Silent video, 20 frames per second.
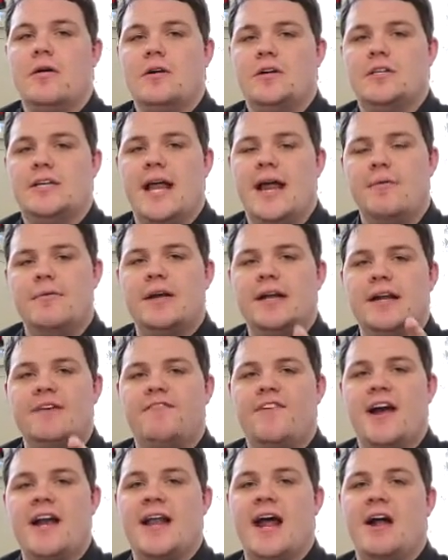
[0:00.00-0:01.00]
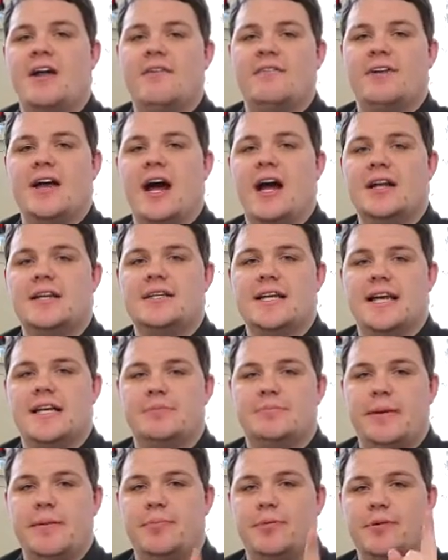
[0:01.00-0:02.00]
Today we're going to find out if God takes
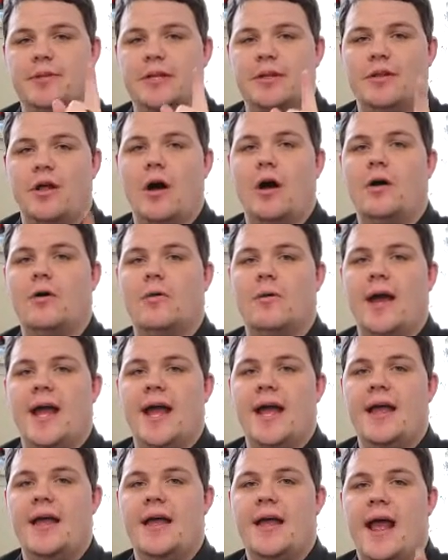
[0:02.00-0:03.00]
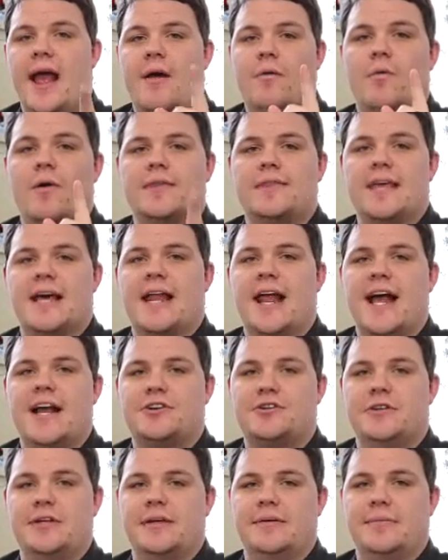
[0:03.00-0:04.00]
people the long way and what that
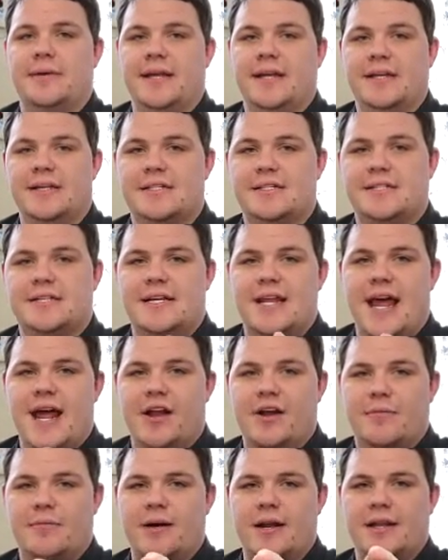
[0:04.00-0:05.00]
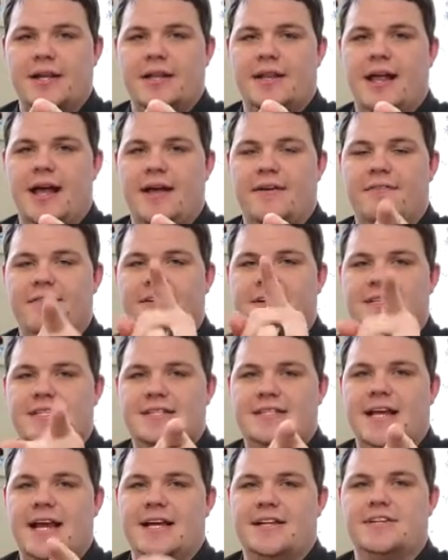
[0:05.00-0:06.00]
actually means. Today on Abundant Life.
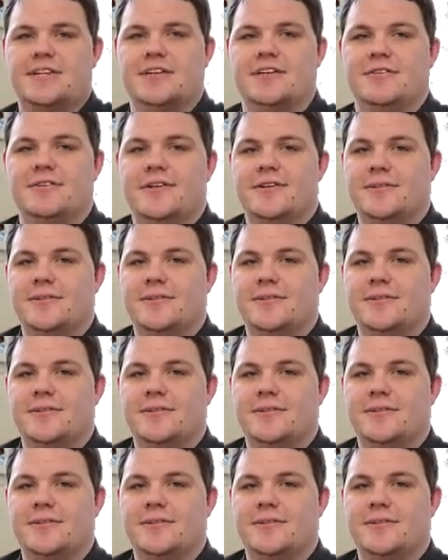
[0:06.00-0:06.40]
Stay tuned.